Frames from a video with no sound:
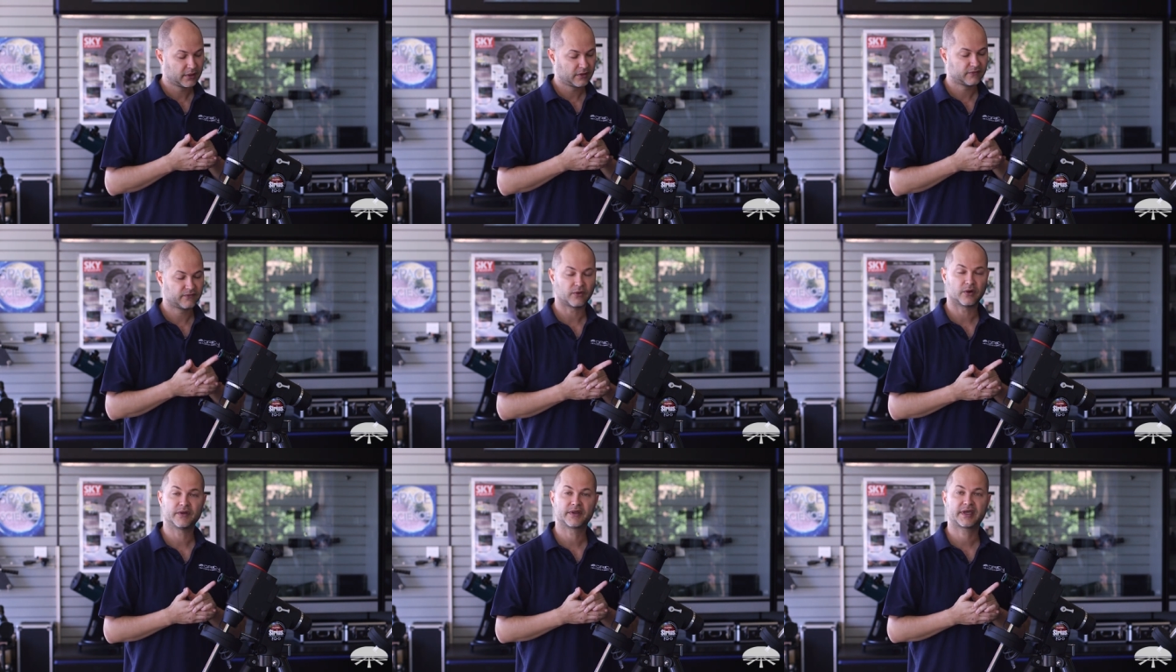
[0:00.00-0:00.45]

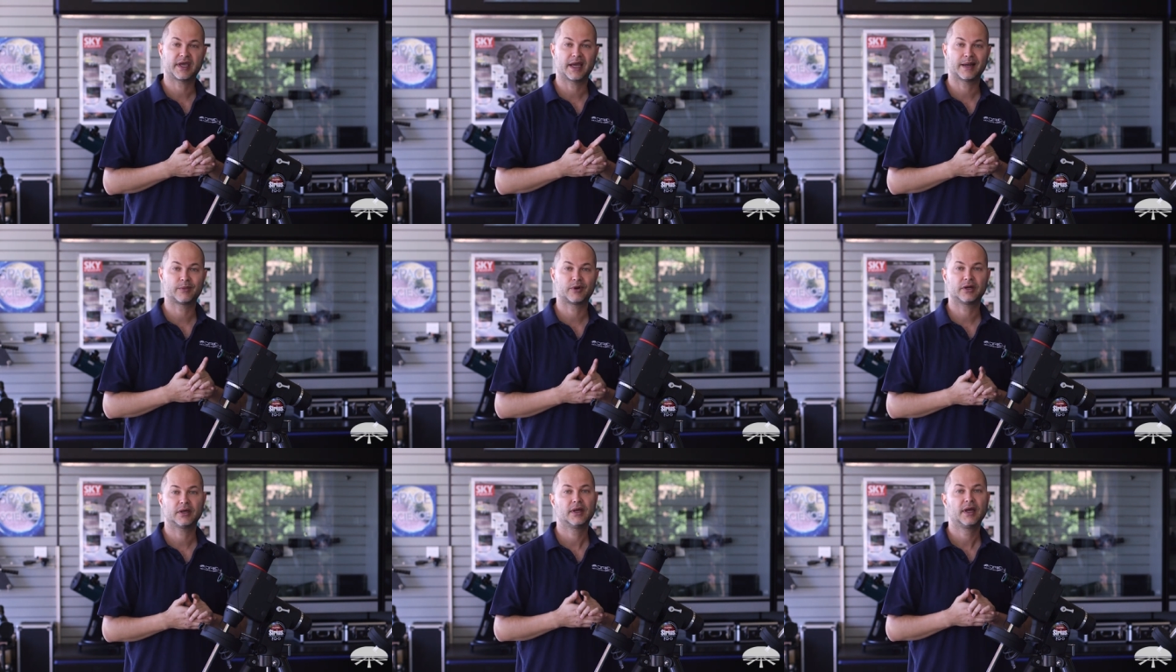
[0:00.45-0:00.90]
for the
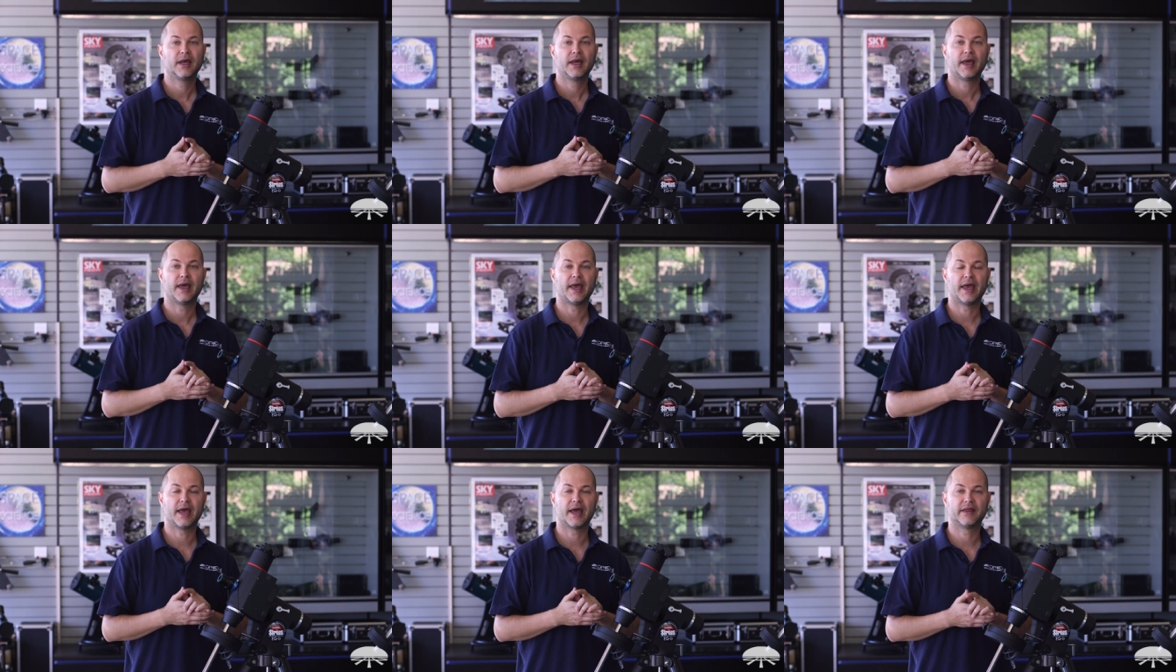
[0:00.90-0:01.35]
camera
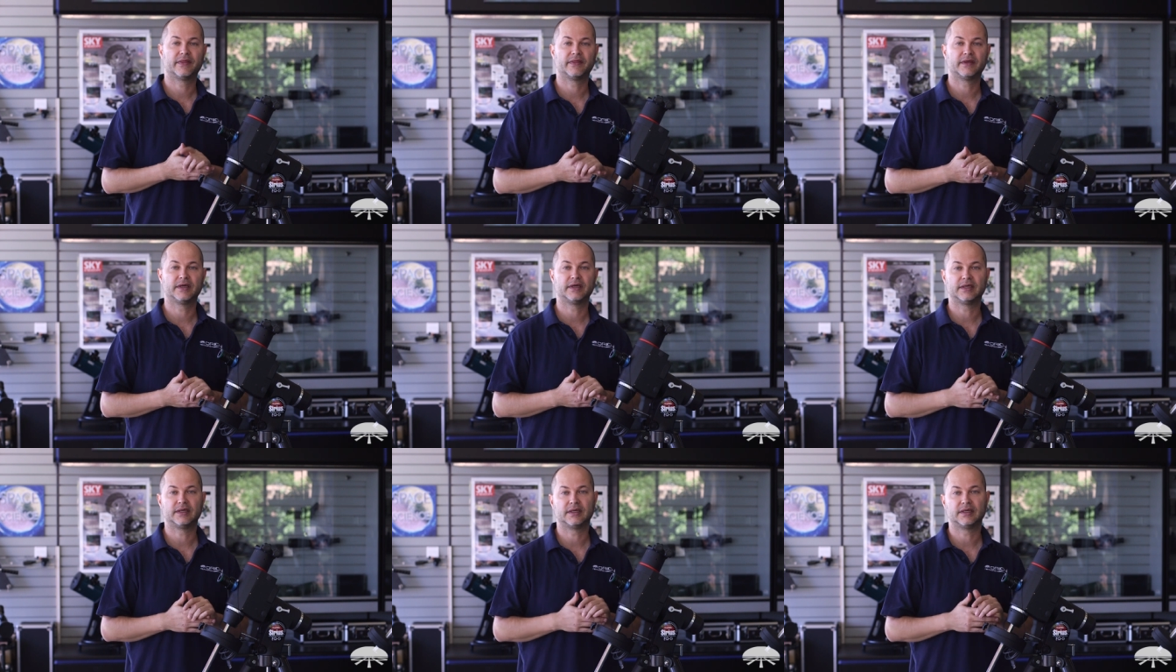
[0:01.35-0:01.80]
and
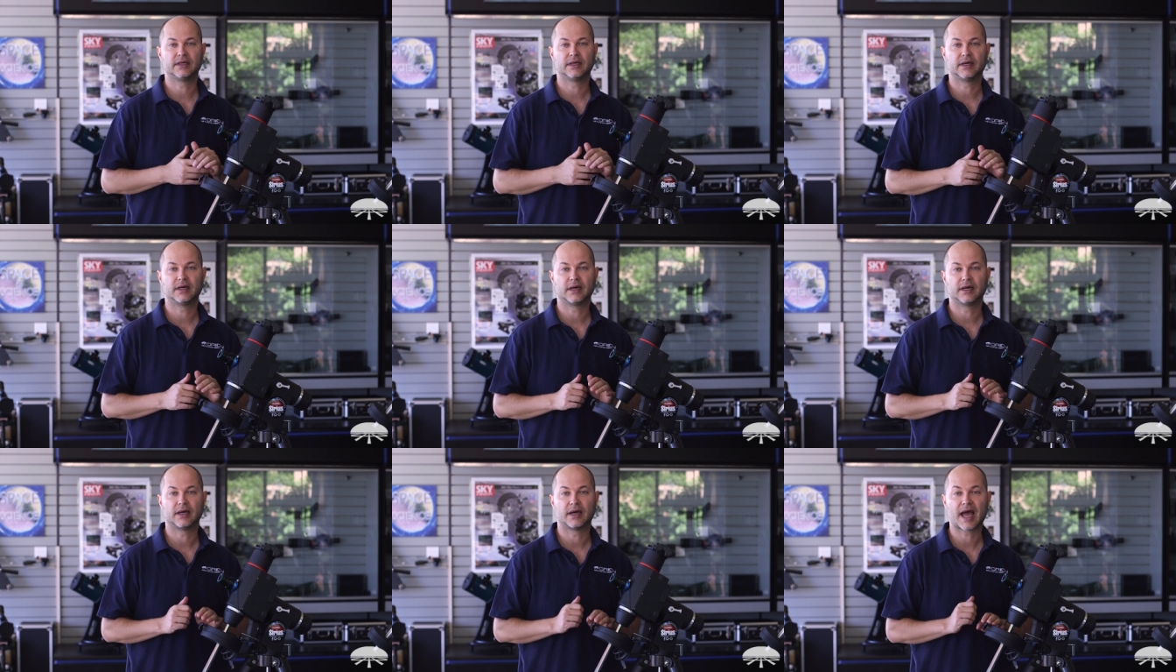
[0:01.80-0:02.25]
the
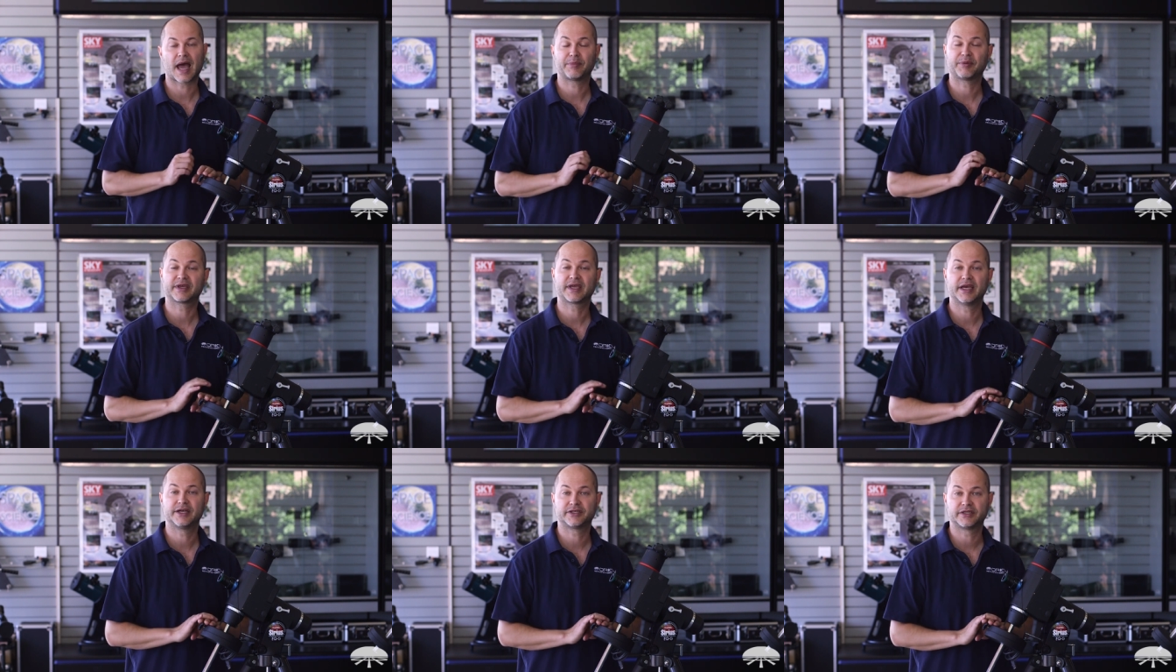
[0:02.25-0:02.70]
uh,
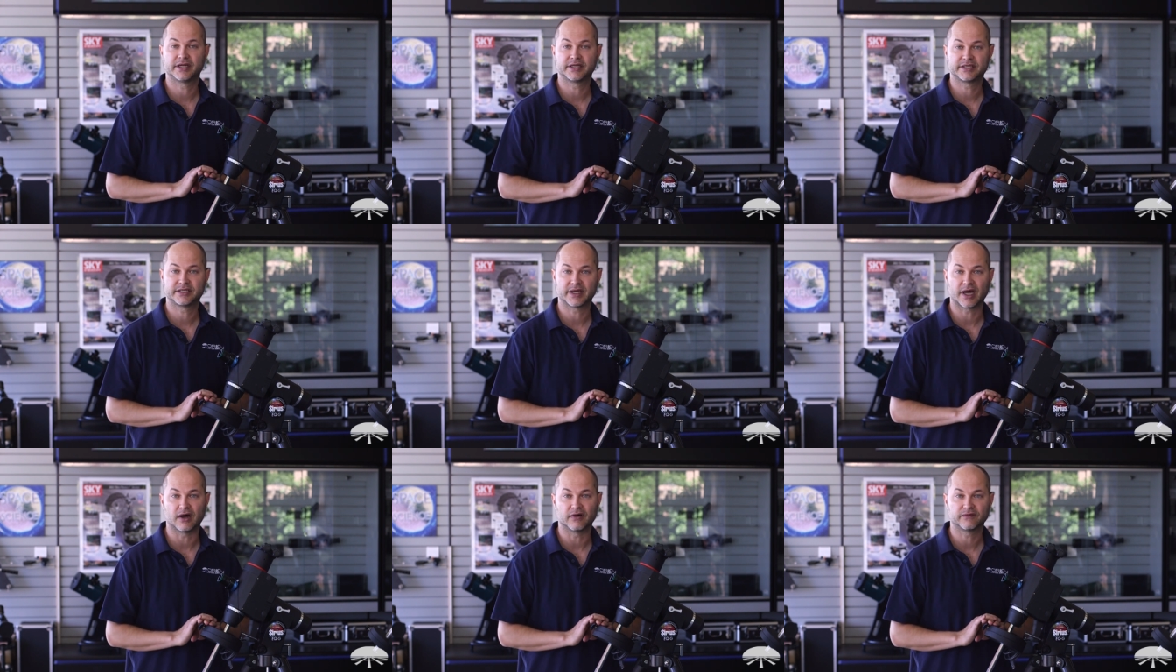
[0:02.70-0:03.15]
application
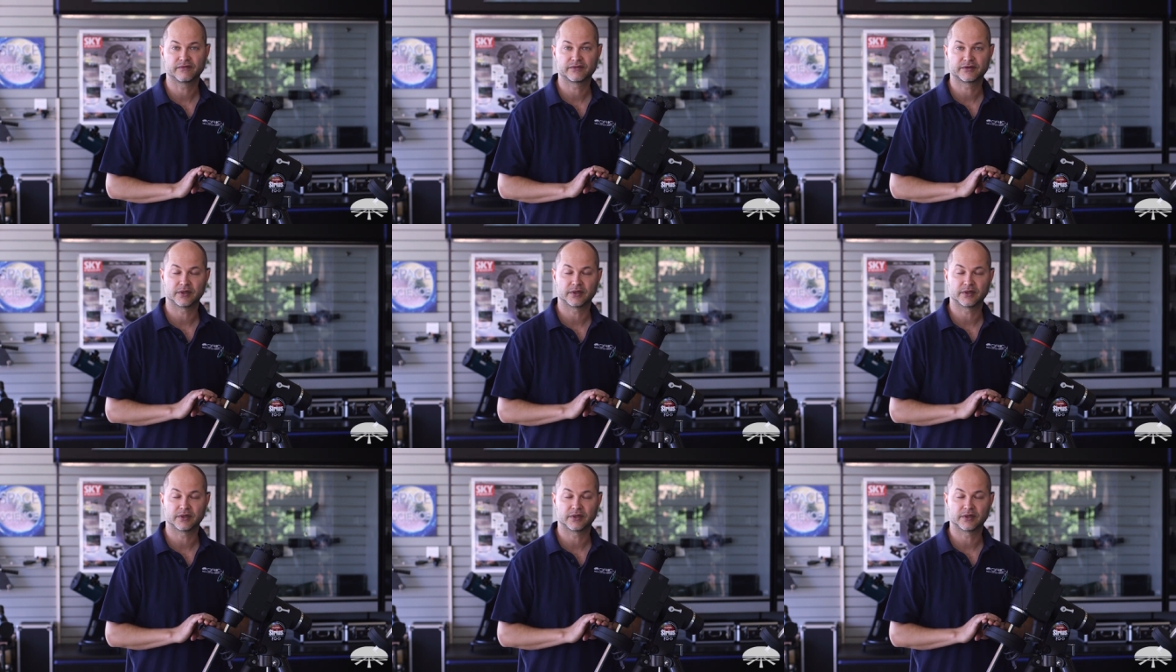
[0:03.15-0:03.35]
itself.